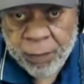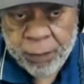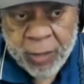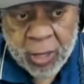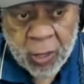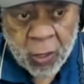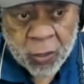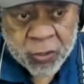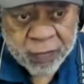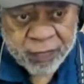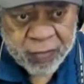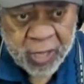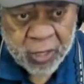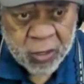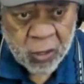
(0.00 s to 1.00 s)
Because
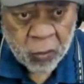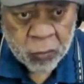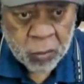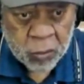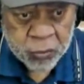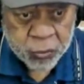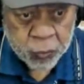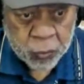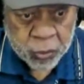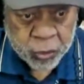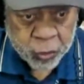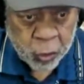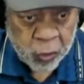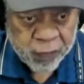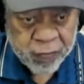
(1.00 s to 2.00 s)
if they don't
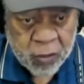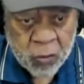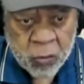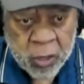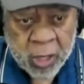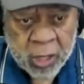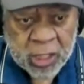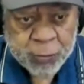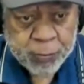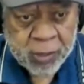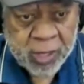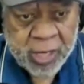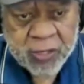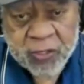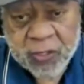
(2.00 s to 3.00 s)
serve you in this
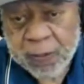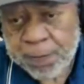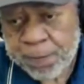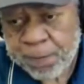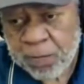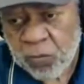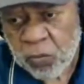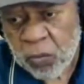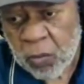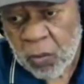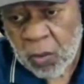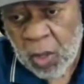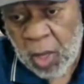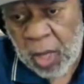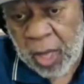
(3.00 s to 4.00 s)
place
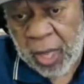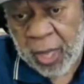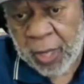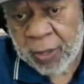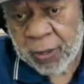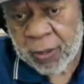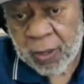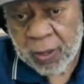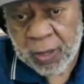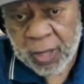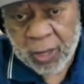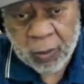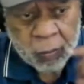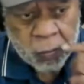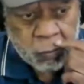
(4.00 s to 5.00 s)
and
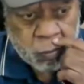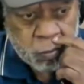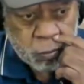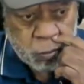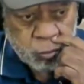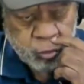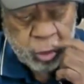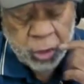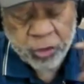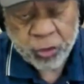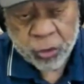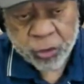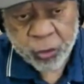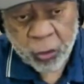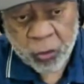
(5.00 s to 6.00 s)
they don't treat
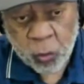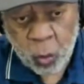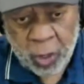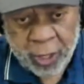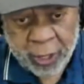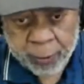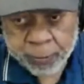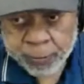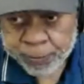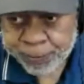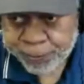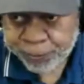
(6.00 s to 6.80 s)
you a certain way,